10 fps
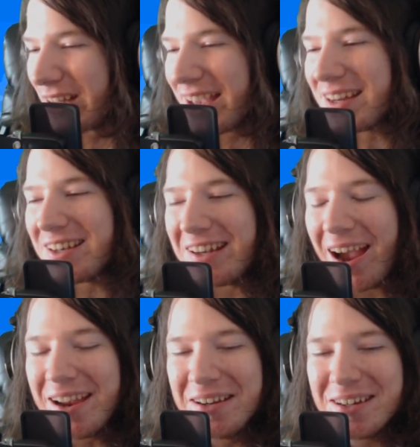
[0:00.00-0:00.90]
like
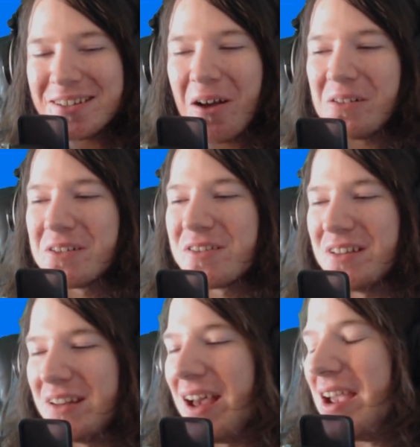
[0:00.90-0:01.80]
$90
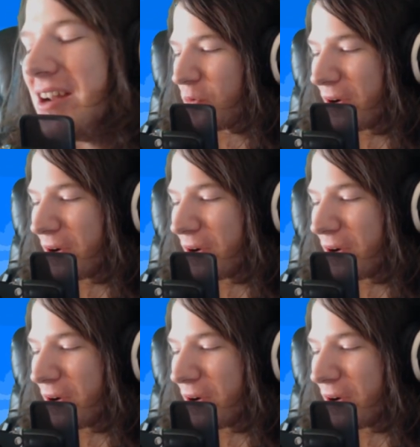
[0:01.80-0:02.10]
a night.